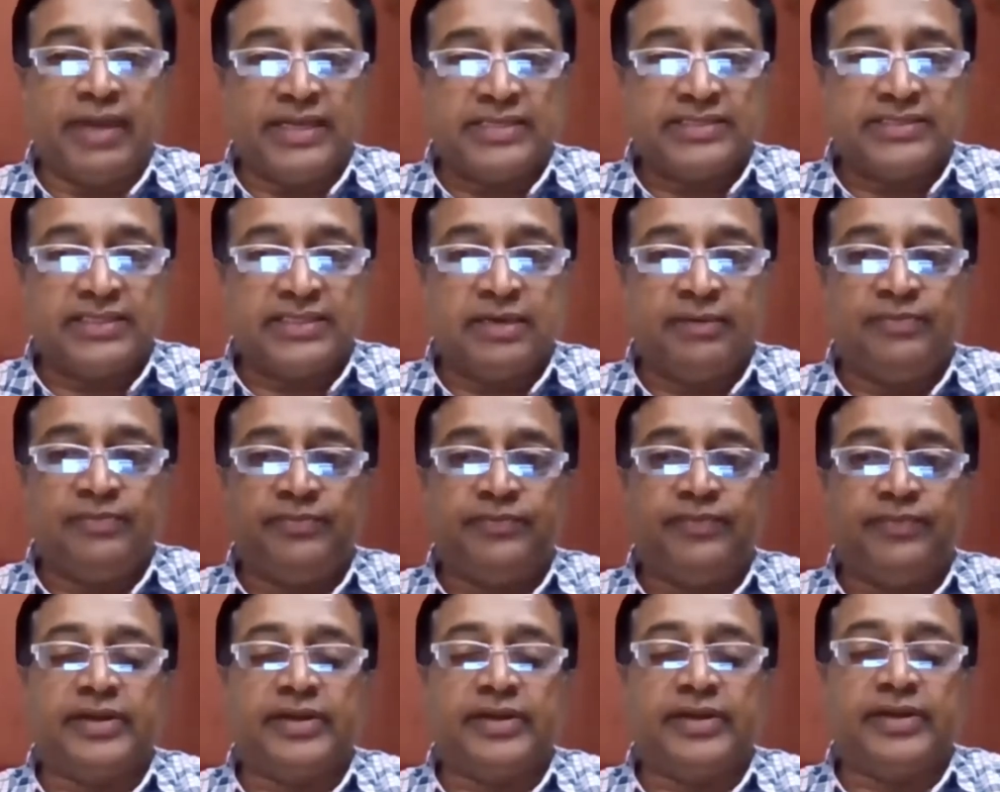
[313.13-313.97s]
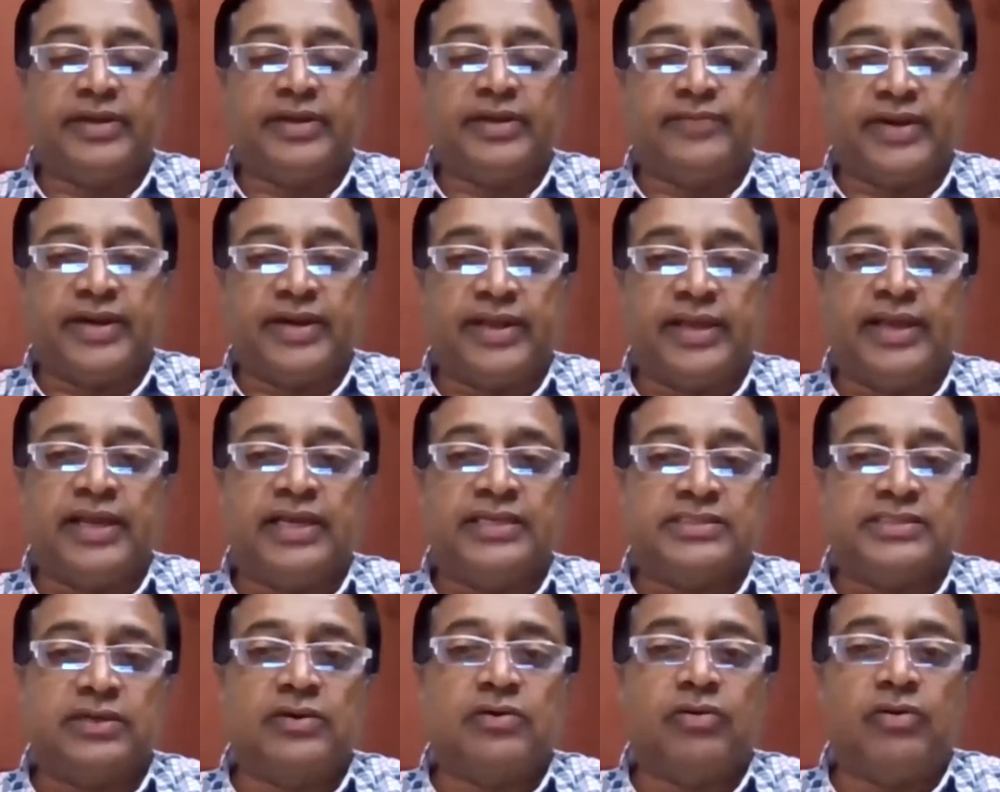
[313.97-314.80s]
myself, working
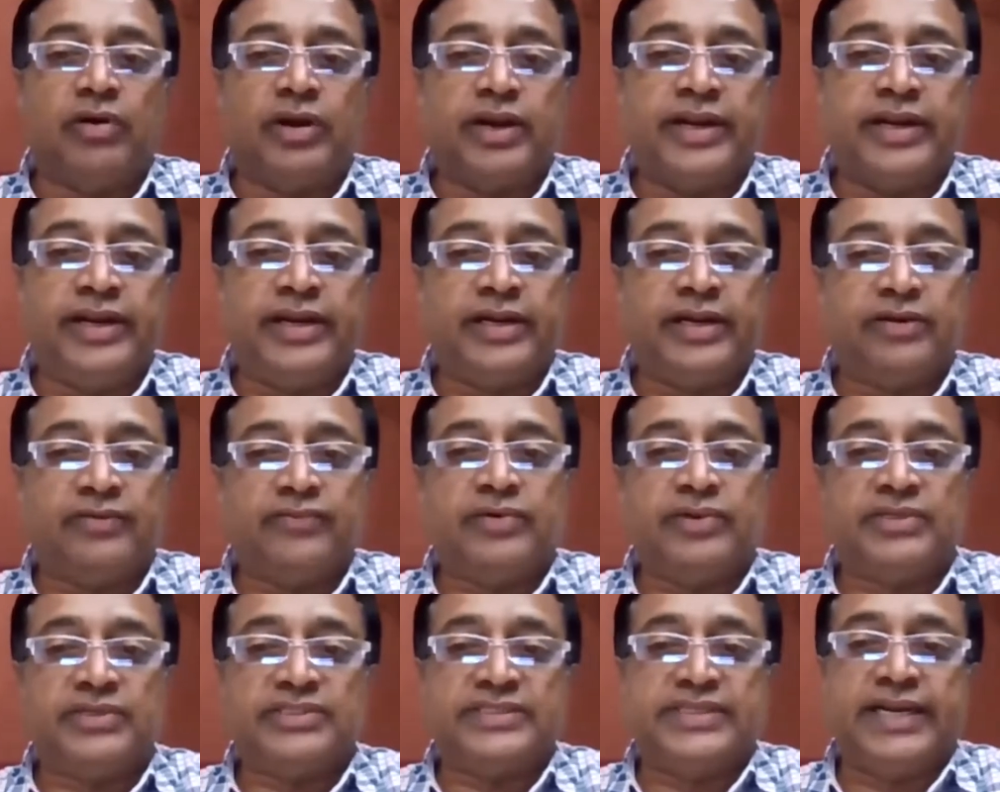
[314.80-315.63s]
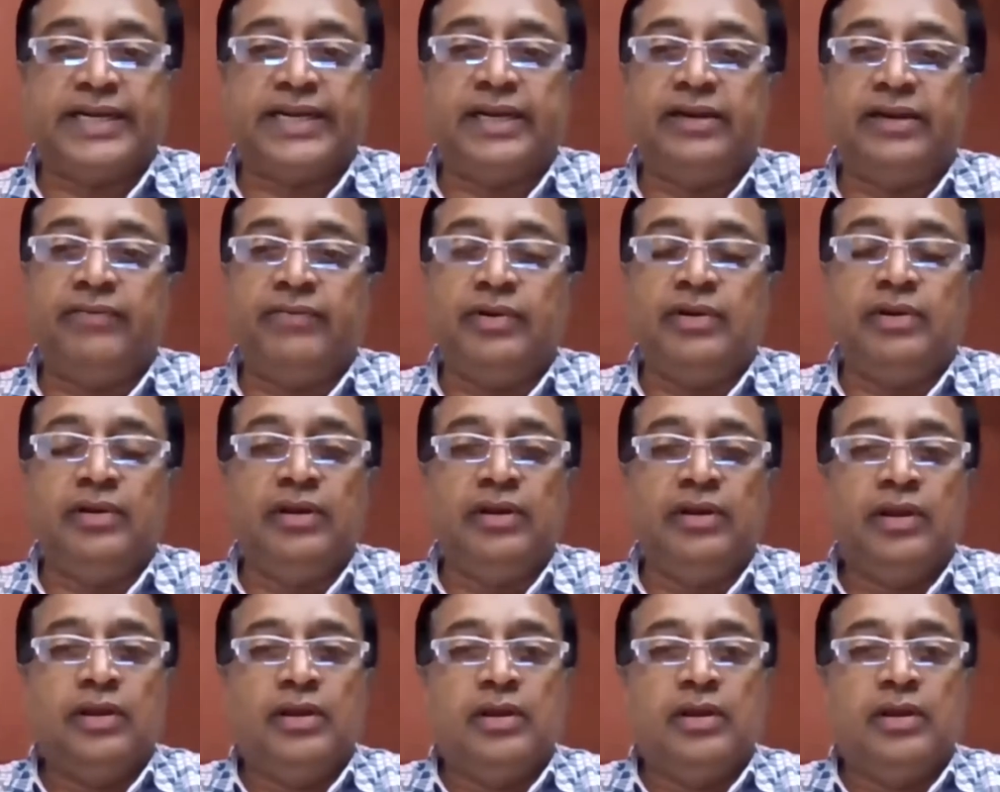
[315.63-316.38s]
as a coordinator for state level,